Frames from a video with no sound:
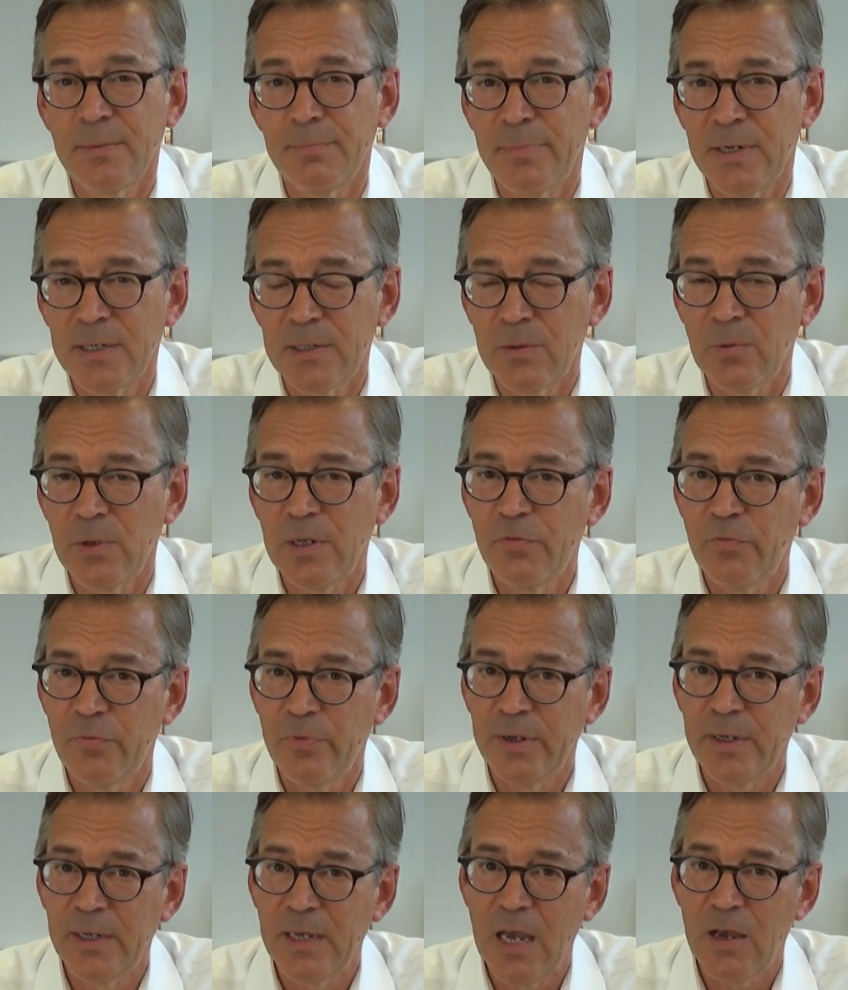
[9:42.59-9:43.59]
But if
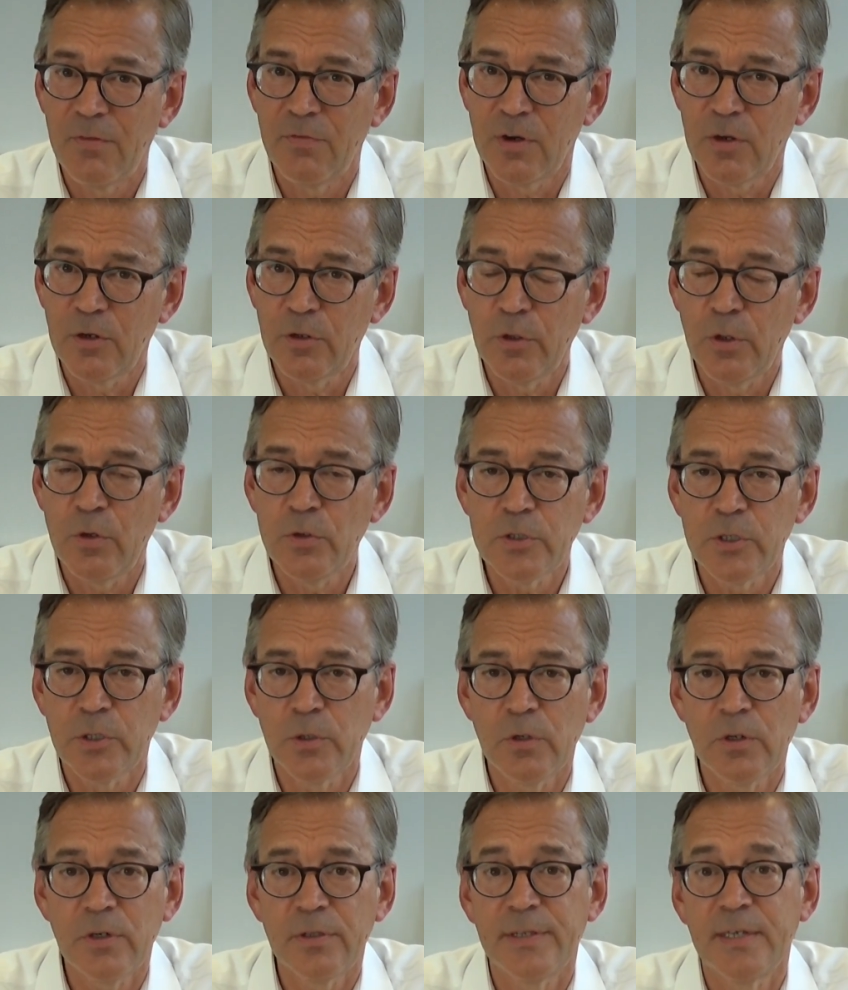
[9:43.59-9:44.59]
we have a close
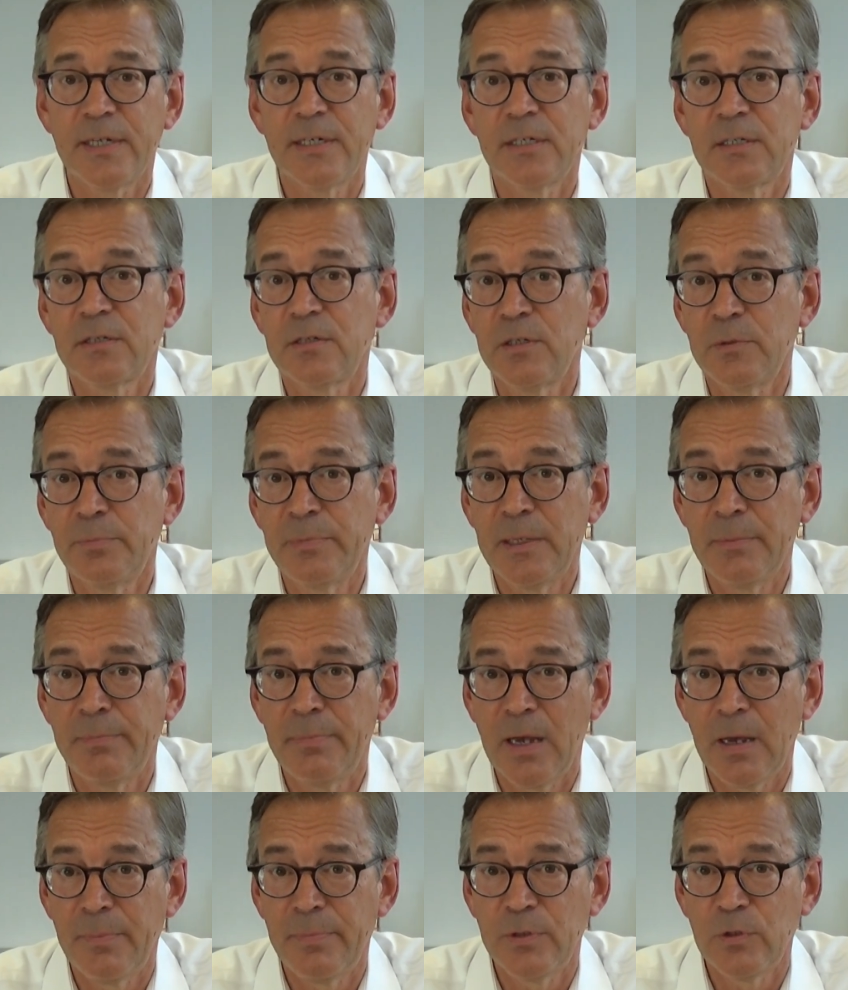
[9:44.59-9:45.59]
look, then it could be
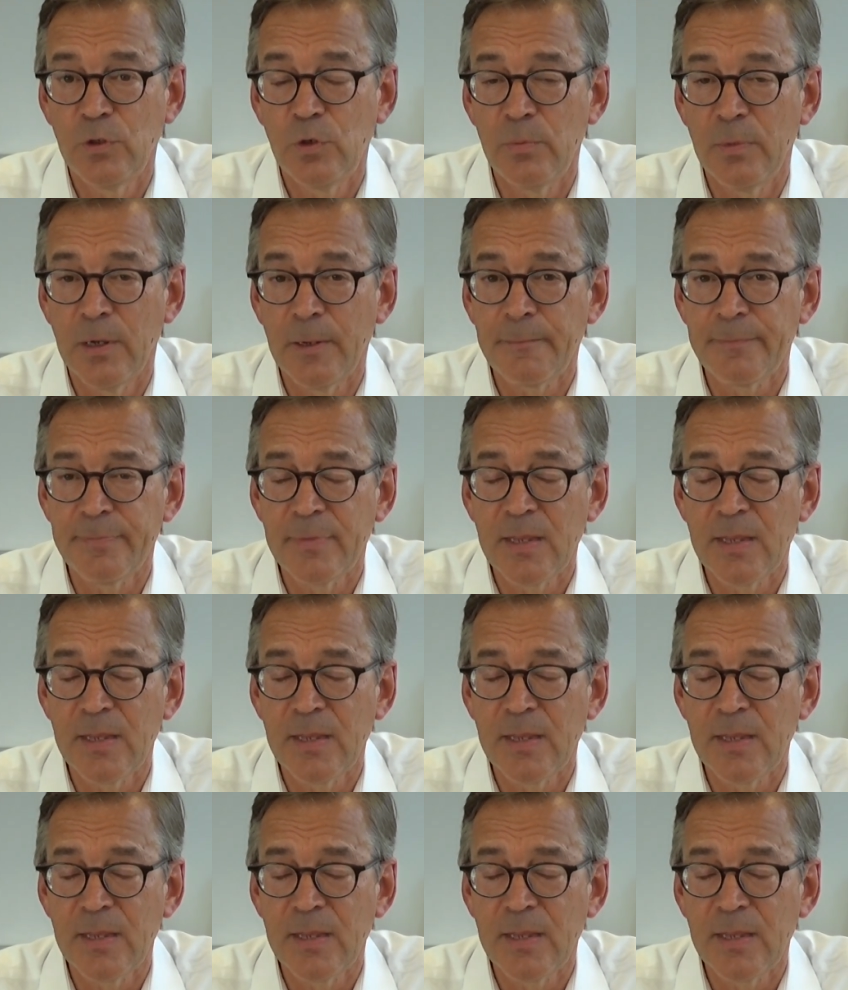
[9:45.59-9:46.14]
papilloma.